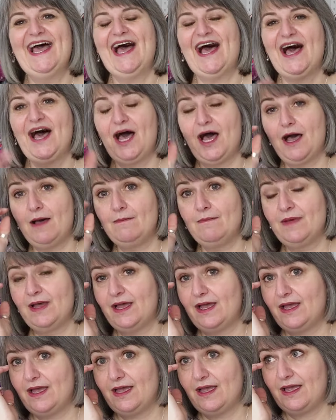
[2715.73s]
Um,
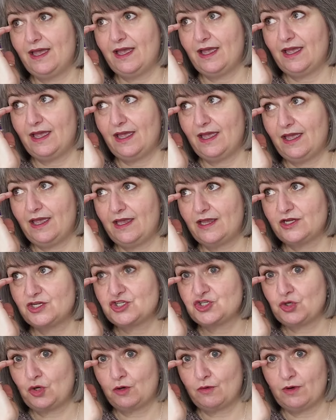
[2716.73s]

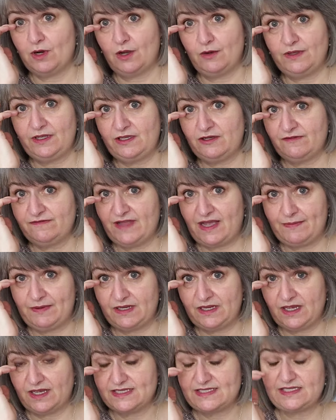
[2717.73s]
short row, heel flap
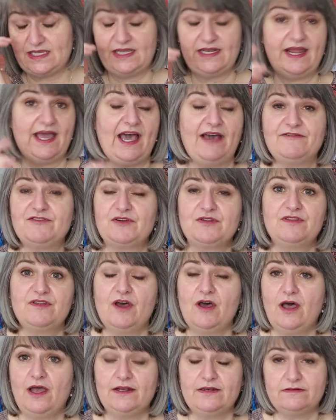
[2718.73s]
and gusset,
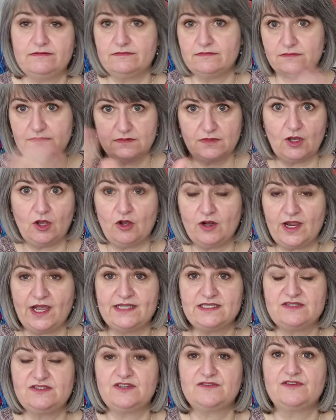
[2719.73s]
afterthought, all
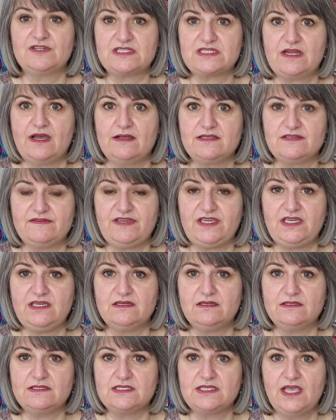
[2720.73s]
kinds of different styles of
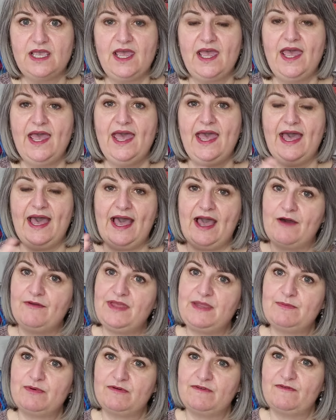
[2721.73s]
heels, how
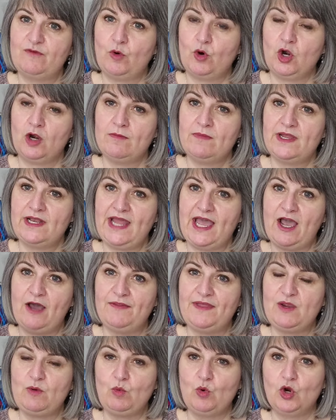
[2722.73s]
they perform and how
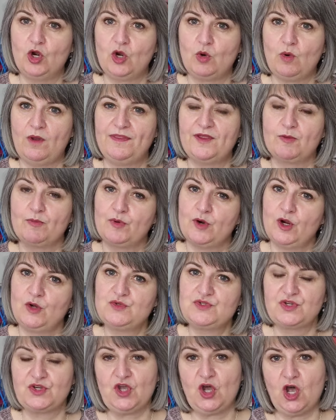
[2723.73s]
they work, what their
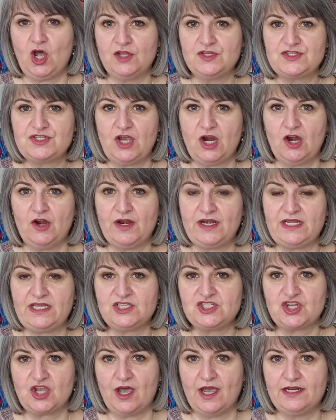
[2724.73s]
pros and cons are in
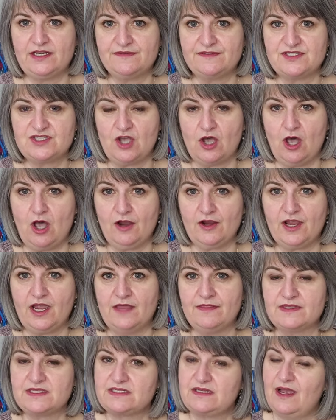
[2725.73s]
each kind of sock
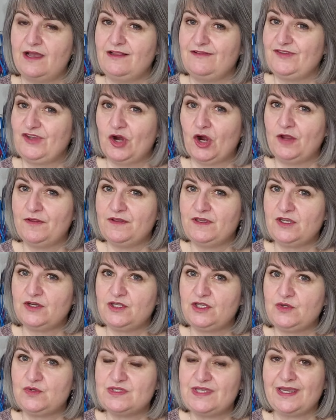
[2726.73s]
and the style of yarn that you're
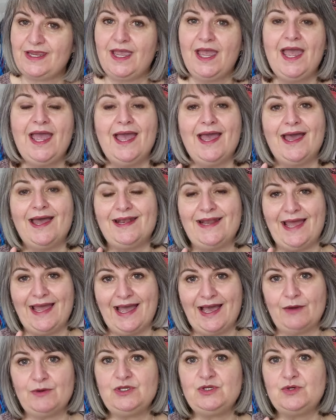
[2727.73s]
using, and
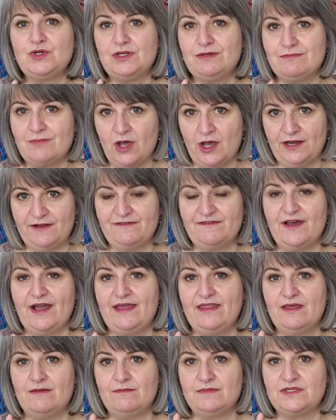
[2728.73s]
how you can modify
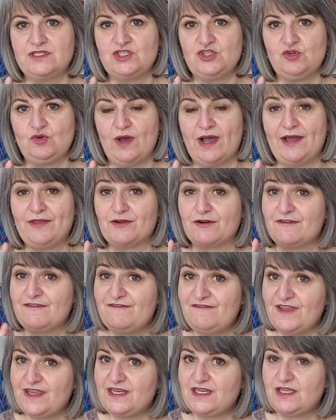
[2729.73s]
them to either
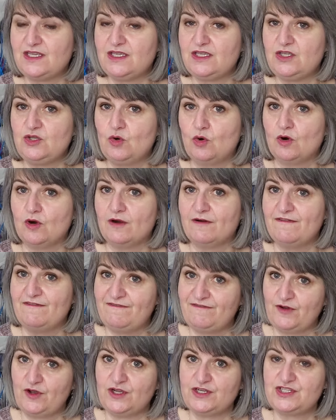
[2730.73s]
fit your
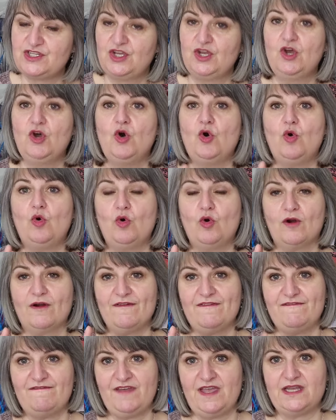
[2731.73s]
foot or
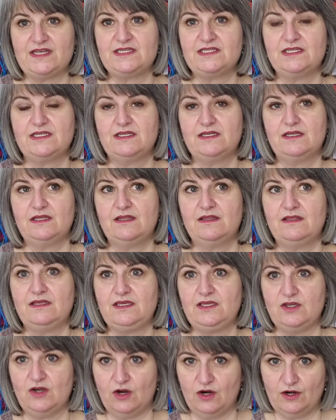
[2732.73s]
fit the
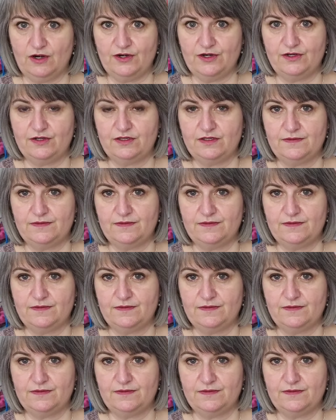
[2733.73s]
yarn.